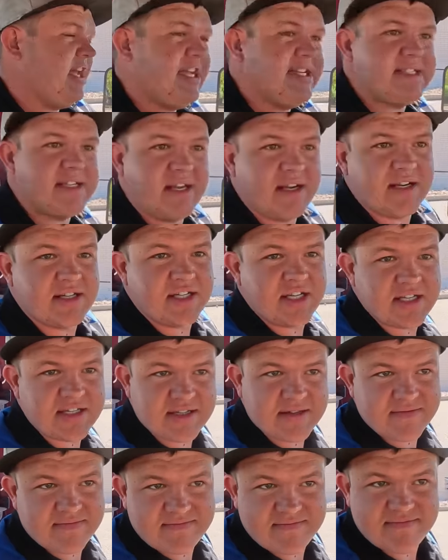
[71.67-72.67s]
He's going to
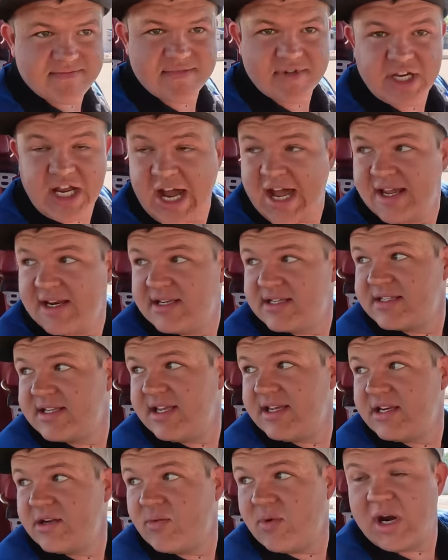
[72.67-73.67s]
just guide us
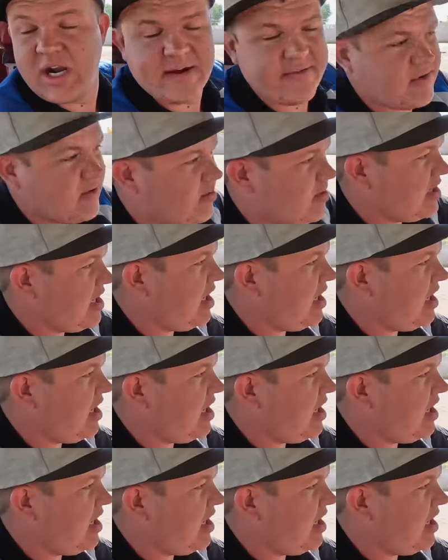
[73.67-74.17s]
into wherever we're